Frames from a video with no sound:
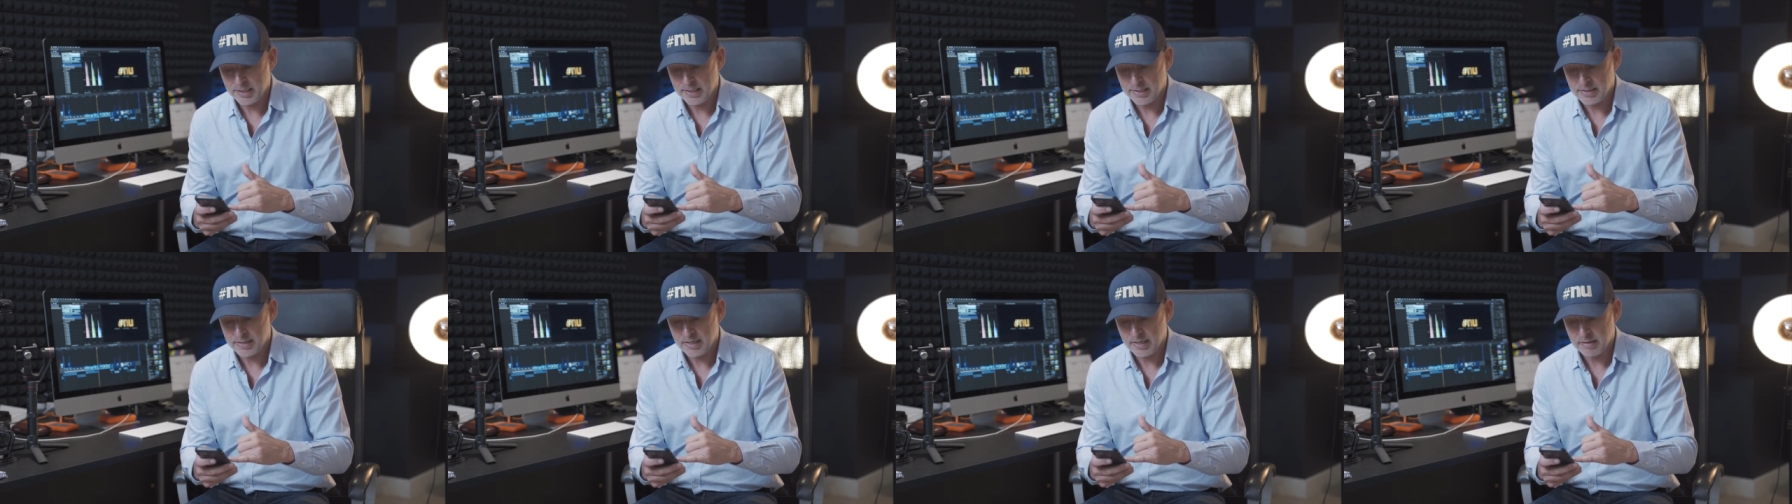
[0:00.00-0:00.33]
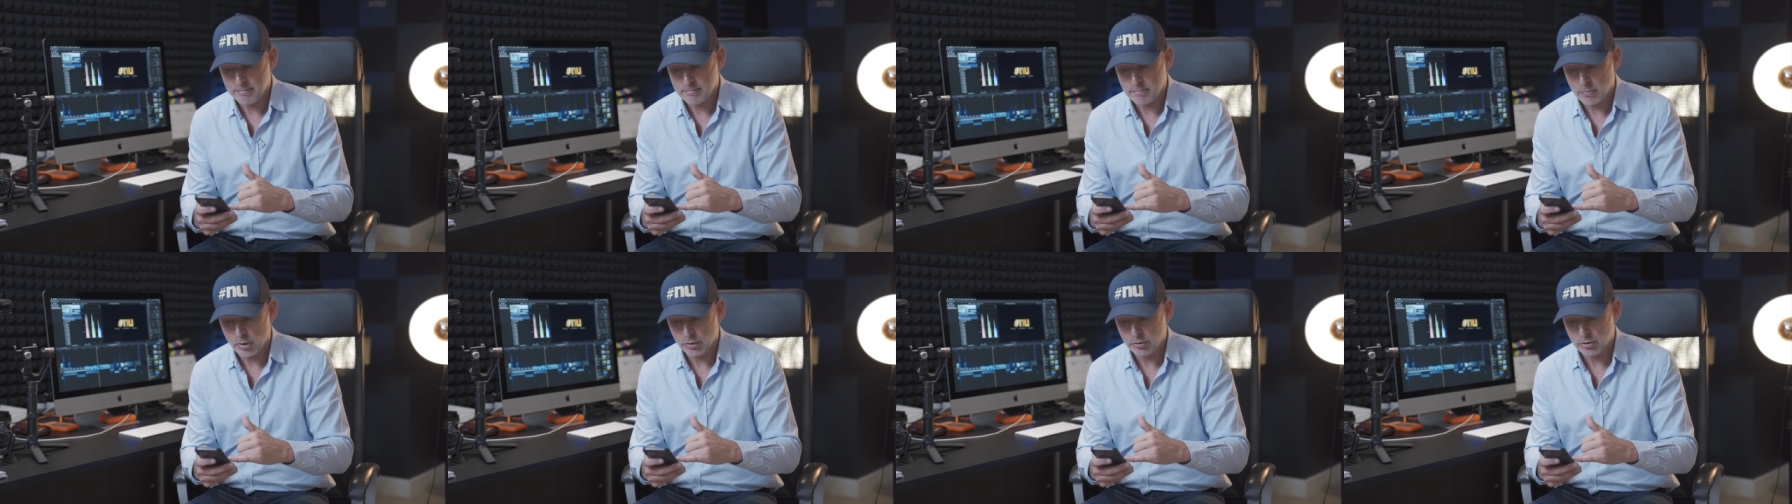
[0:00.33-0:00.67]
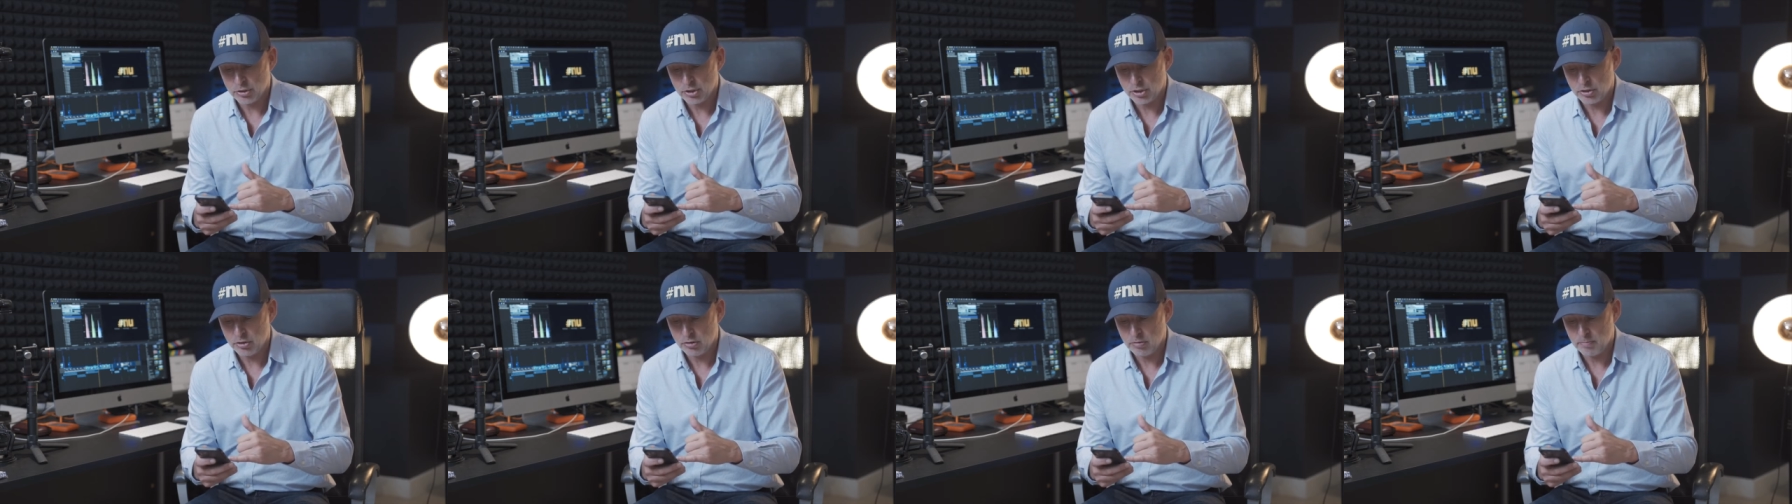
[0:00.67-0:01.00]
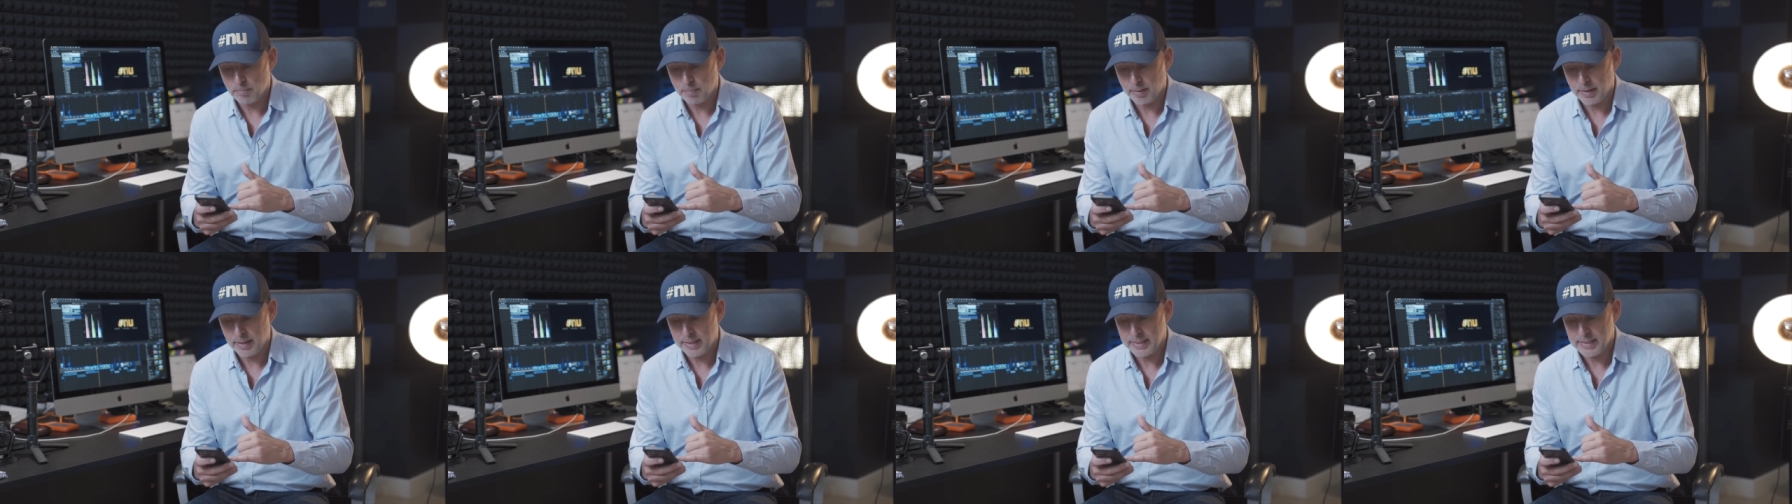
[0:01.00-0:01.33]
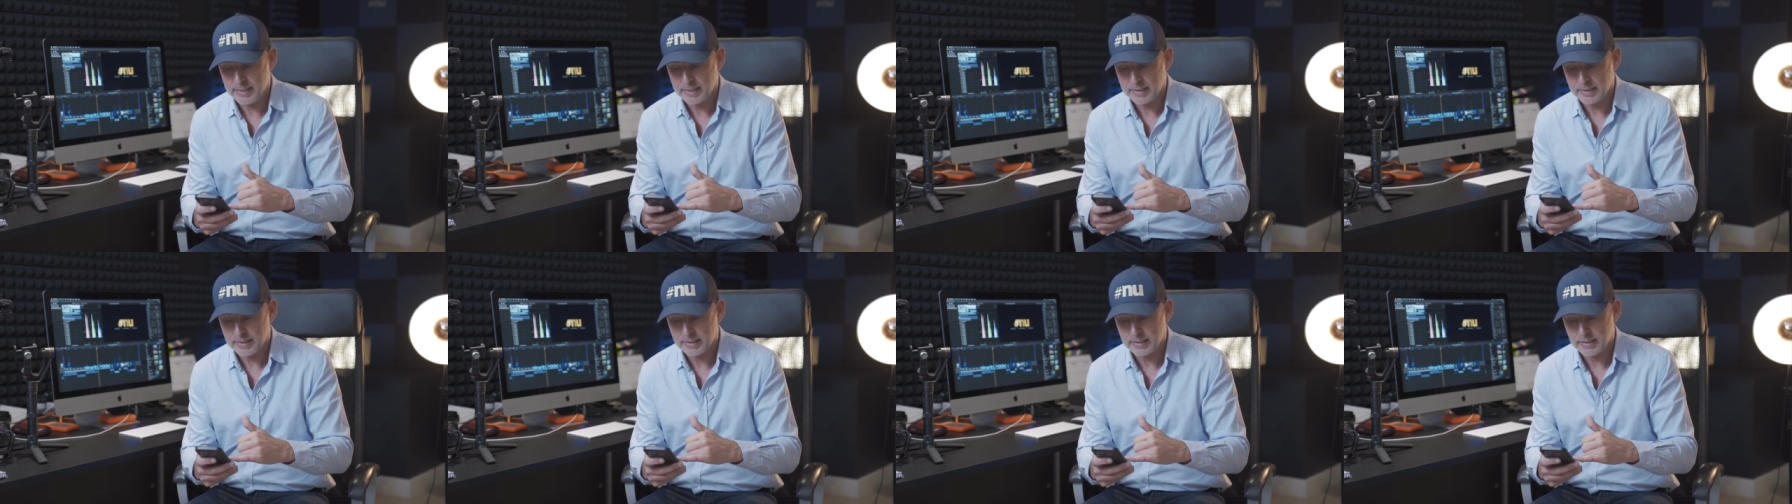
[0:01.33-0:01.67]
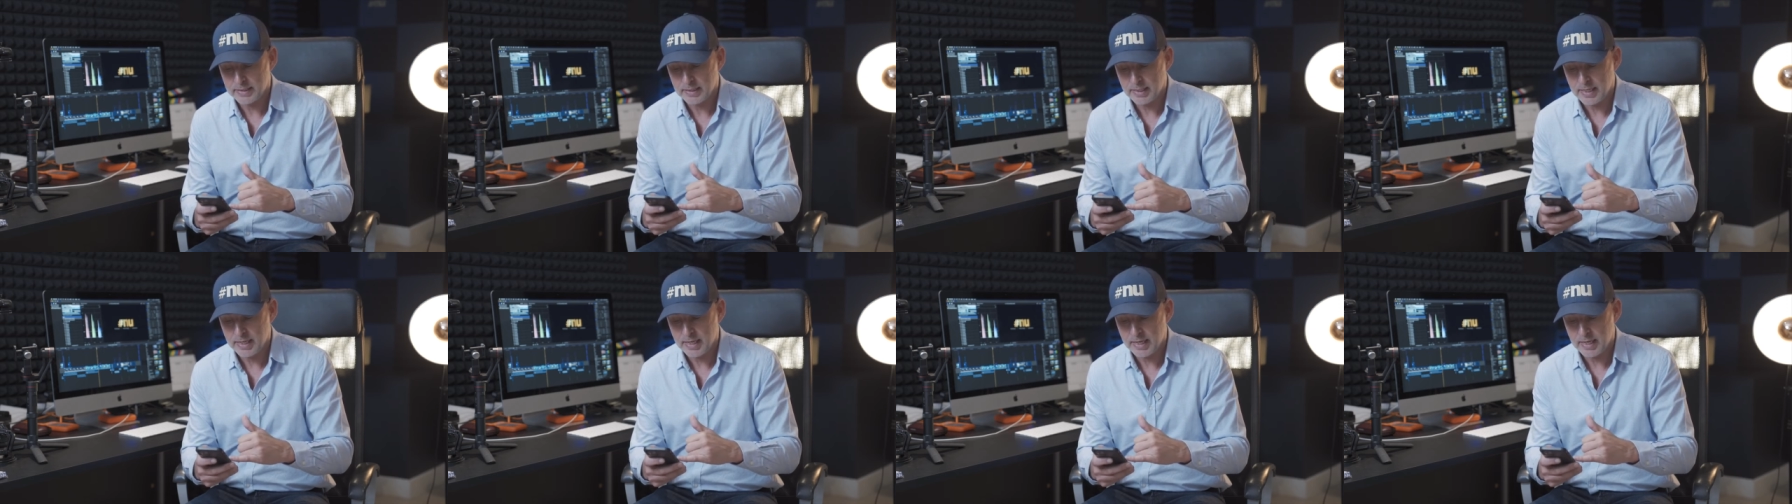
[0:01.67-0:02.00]
is in Montague Place
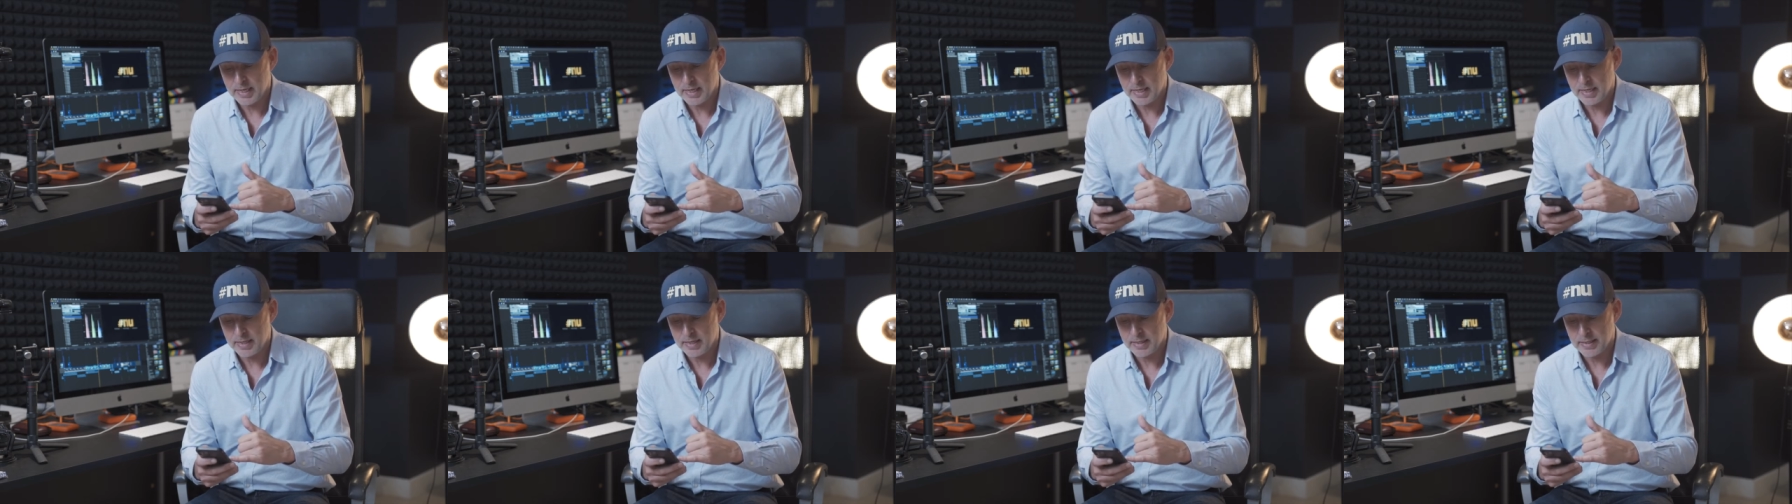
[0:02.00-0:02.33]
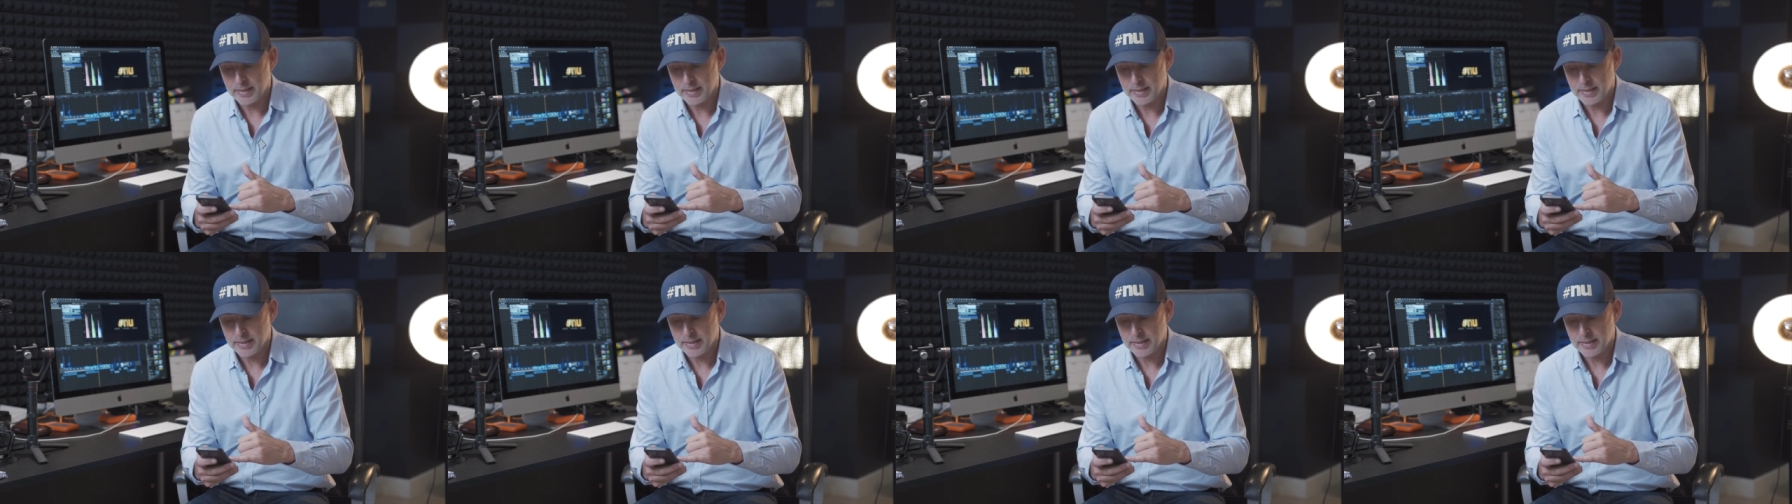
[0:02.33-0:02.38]
in,